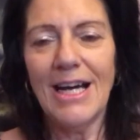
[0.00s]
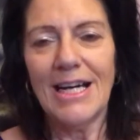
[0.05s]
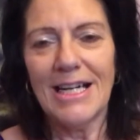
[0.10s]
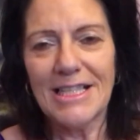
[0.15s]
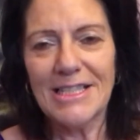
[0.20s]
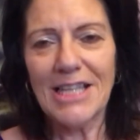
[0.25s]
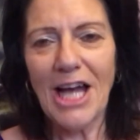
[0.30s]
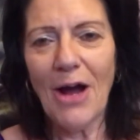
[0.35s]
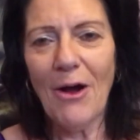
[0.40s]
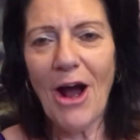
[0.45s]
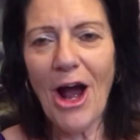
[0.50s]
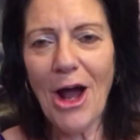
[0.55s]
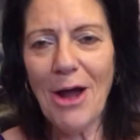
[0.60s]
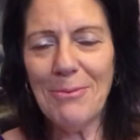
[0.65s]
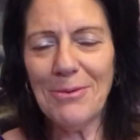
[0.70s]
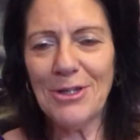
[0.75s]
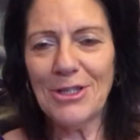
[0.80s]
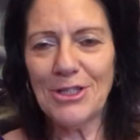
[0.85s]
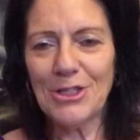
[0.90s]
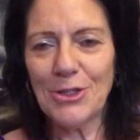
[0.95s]
So I hope
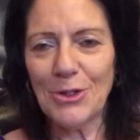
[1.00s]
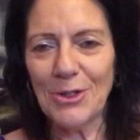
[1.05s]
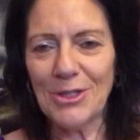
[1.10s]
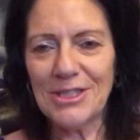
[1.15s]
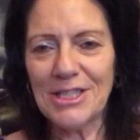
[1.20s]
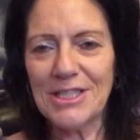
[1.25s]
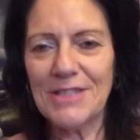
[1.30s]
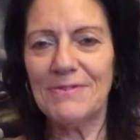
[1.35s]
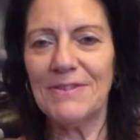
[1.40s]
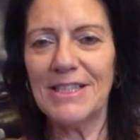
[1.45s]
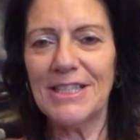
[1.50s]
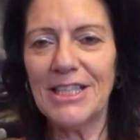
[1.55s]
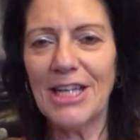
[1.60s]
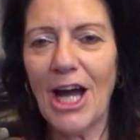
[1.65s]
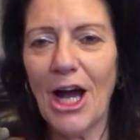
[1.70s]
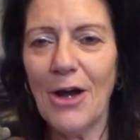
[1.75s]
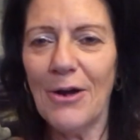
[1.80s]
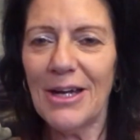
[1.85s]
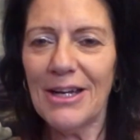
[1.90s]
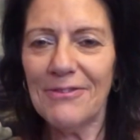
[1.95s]
you enjoyed this
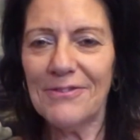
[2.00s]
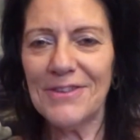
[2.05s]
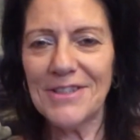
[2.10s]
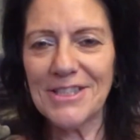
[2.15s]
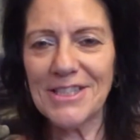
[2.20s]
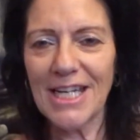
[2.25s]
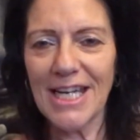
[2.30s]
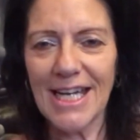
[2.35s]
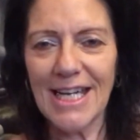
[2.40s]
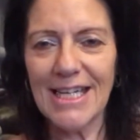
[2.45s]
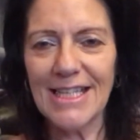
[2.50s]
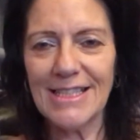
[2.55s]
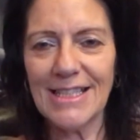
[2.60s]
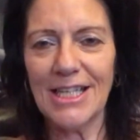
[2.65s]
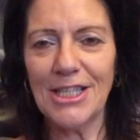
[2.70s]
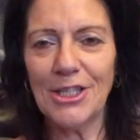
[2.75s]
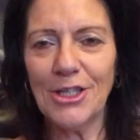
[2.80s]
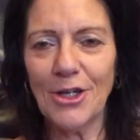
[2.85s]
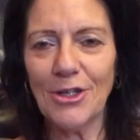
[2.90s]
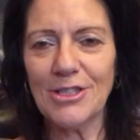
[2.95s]
video. If you did
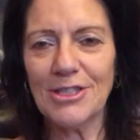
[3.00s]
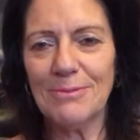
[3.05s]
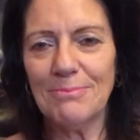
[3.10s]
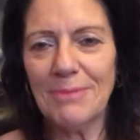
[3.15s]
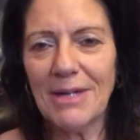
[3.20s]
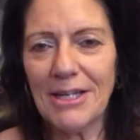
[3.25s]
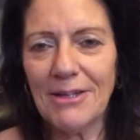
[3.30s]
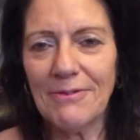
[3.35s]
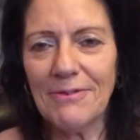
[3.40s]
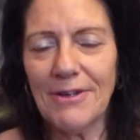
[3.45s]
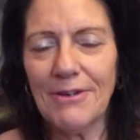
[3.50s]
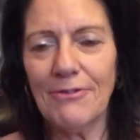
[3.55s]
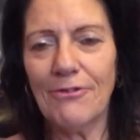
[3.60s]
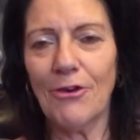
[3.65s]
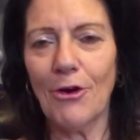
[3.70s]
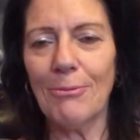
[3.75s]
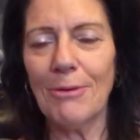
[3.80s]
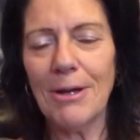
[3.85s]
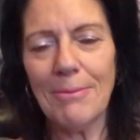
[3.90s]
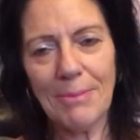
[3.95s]
and you got some benefit
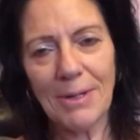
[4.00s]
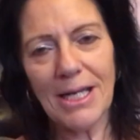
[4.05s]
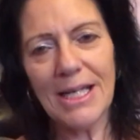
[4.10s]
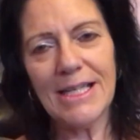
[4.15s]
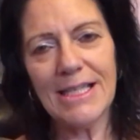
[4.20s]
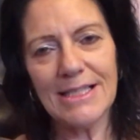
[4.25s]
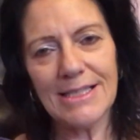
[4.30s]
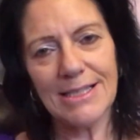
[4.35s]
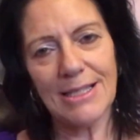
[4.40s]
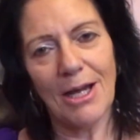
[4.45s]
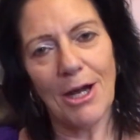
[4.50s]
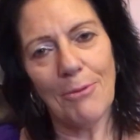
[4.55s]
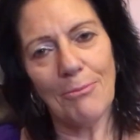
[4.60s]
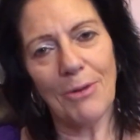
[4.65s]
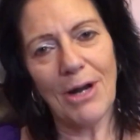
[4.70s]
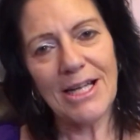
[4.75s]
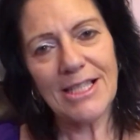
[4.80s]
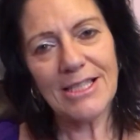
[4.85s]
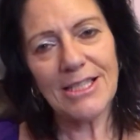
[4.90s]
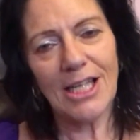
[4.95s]
from it, please
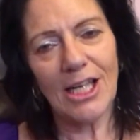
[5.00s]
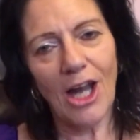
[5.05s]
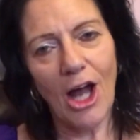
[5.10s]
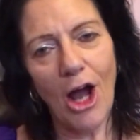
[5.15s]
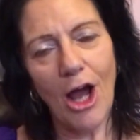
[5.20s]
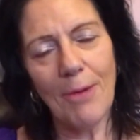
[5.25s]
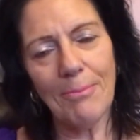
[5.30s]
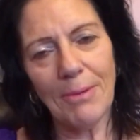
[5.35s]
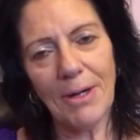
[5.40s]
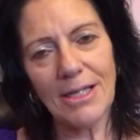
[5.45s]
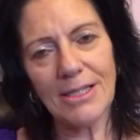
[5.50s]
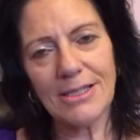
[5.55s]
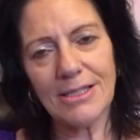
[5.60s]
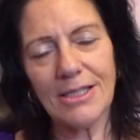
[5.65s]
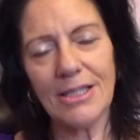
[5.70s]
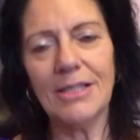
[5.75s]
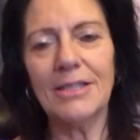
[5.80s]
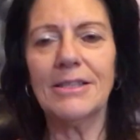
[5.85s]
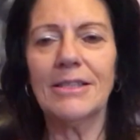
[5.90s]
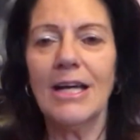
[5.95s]
press the like
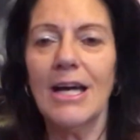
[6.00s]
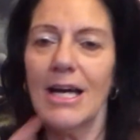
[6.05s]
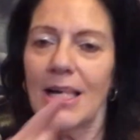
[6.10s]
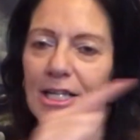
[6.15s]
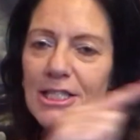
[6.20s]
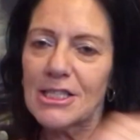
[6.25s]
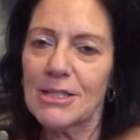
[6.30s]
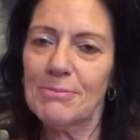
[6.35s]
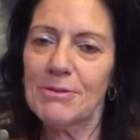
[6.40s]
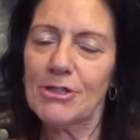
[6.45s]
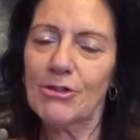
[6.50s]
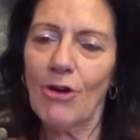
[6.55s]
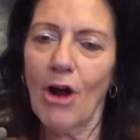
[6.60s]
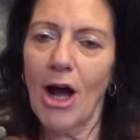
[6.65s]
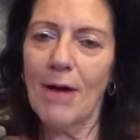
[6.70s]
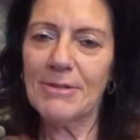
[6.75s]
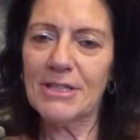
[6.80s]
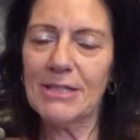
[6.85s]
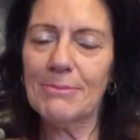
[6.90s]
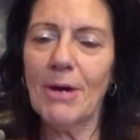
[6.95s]
button,
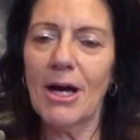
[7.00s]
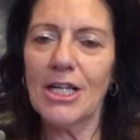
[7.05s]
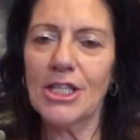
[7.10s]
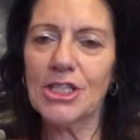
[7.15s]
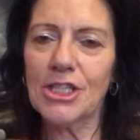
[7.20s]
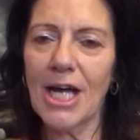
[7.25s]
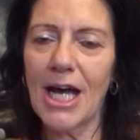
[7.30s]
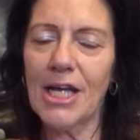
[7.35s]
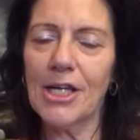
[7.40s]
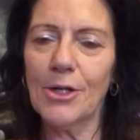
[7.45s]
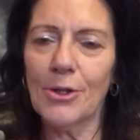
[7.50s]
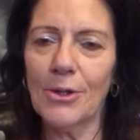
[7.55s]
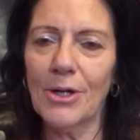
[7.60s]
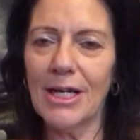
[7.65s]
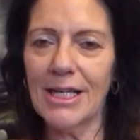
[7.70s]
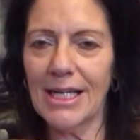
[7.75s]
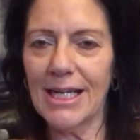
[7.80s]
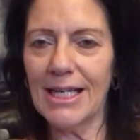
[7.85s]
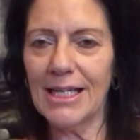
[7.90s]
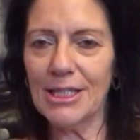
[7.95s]
subscribe to my channel
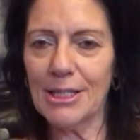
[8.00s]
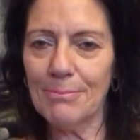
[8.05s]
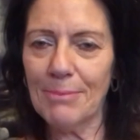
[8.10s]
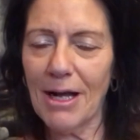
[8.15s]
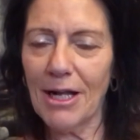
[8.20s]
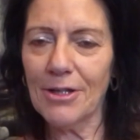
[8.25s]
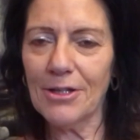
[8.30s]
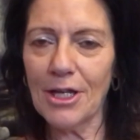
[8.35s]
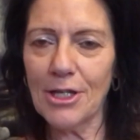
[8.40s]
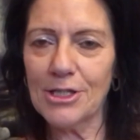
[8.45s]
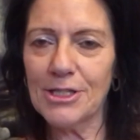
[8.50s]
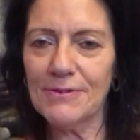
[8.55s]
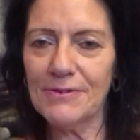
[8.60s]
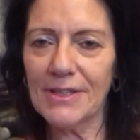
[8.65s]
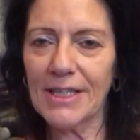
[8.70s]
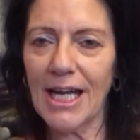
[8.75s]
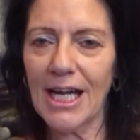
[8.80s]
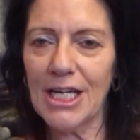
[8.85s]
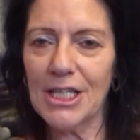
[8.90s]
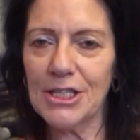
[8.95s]
and hit the bell
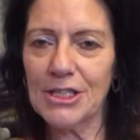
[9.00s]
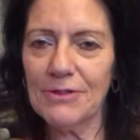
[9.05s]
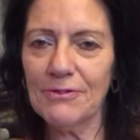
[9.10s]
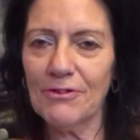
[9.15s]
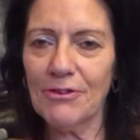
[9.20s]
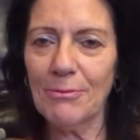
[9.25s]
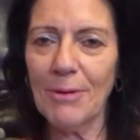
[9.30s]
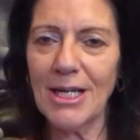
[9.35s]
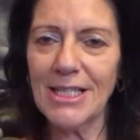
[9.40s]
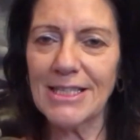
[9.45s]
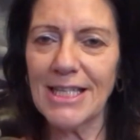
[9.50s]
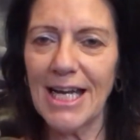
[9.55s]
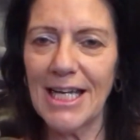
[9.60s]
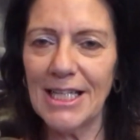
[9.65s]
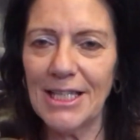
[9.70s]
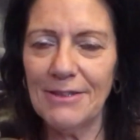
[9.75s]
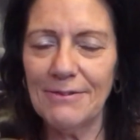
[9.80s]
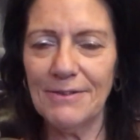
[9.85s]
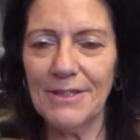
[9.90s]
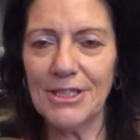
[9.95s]
notification for my
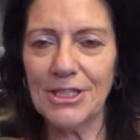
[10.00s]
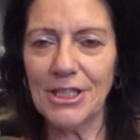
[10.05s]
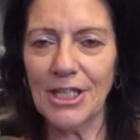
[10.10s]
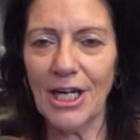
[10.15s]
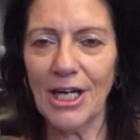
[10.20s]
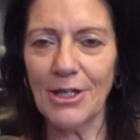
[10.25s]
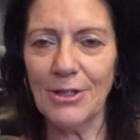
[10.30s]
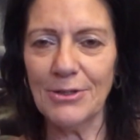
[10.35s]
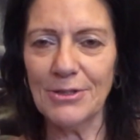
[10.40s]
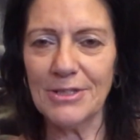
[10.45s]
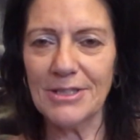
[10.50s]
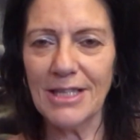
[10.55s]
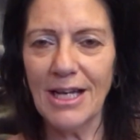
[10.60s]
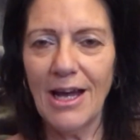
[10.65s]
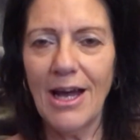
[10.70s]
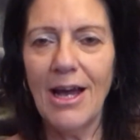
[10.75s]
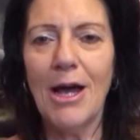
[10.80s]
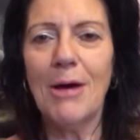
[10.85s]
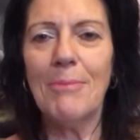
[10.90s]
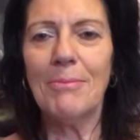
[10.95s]
daily videos.
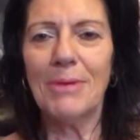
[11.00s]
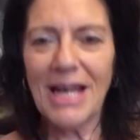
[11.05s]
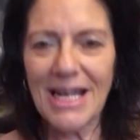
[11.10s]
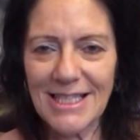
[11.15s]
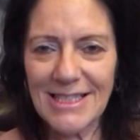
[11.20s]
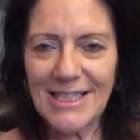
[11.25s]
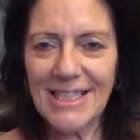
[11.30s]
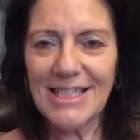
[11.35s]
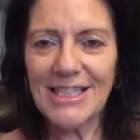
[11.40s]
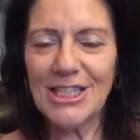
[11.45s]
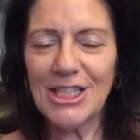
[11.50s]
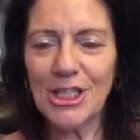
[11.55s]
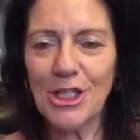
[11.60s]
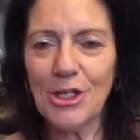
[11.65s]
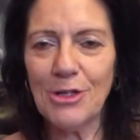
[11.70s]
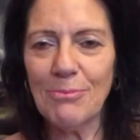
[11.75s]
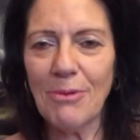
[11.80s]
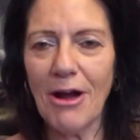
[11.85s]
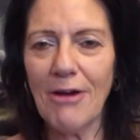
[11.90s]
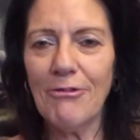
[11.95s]
Blessings to
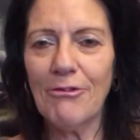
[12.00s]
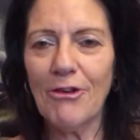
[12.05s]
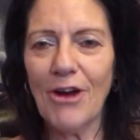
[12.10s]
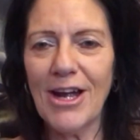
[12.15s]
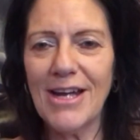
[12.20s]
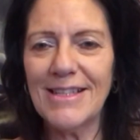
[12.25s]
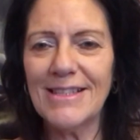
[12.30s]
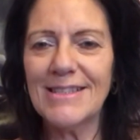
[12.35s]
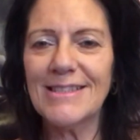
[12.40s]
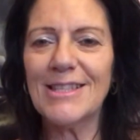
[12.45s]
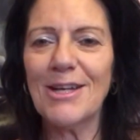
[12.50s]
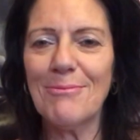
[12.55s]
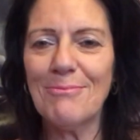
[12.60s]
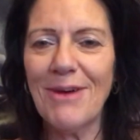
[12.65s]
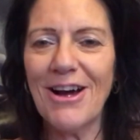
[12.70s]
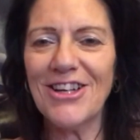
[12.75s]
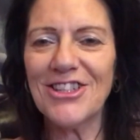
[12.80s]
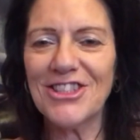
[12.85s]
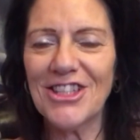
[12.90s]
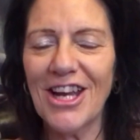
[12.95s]
you, my friends.
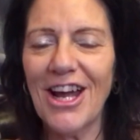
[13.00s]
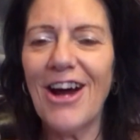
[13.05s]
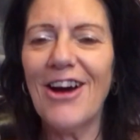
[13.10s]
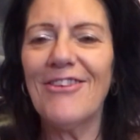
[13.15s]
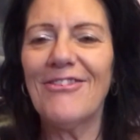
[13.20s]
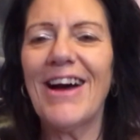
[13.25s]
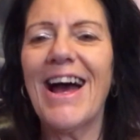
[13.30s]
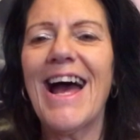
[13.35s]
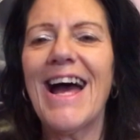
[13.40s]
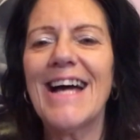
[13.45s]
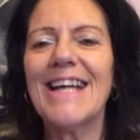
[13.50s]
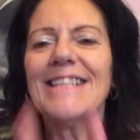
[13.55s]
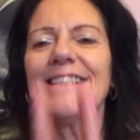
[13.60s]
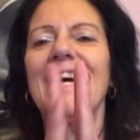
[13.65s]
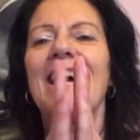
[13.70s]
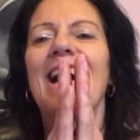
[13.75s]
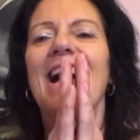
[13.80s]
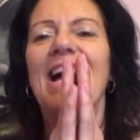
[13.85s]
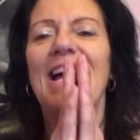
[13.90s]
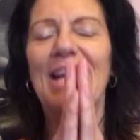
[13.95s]
Much love and
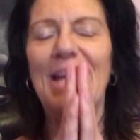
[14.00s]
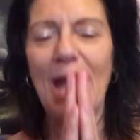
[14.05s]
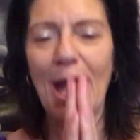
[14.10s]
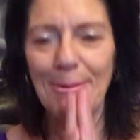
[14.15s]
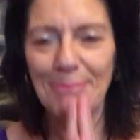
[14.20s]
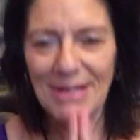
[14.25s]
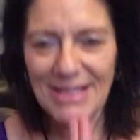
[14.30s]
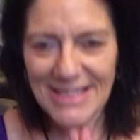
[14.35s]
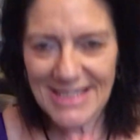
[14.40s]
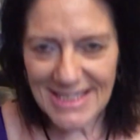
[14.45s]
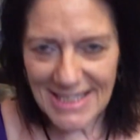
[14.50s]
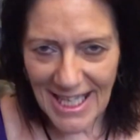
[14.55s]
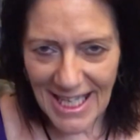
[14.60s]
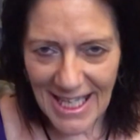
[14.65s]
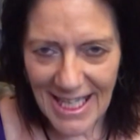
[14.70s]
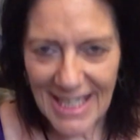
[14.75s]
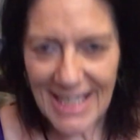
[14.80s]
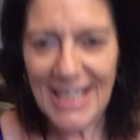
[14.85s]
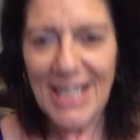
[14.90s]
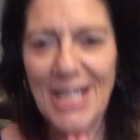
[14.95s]

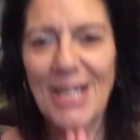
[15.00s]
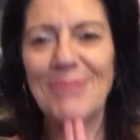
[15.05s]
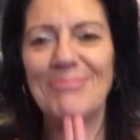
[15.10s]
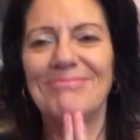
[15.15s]
namaste.